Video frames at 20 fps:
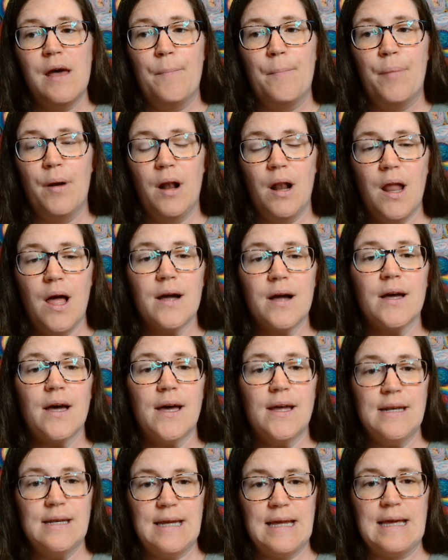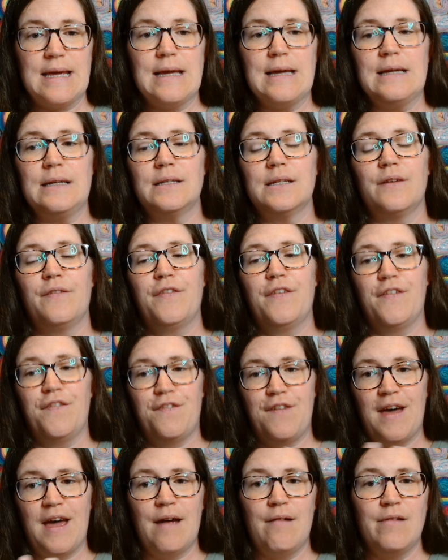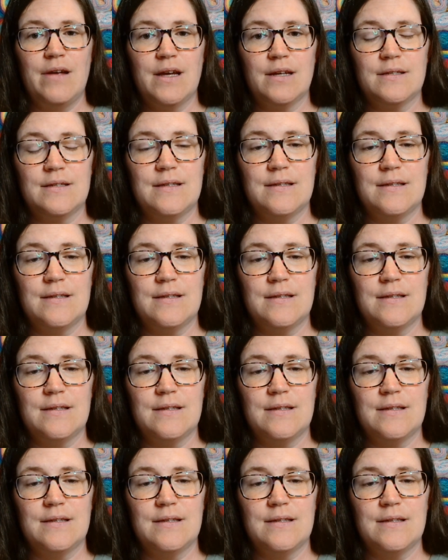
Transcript: plug a need for various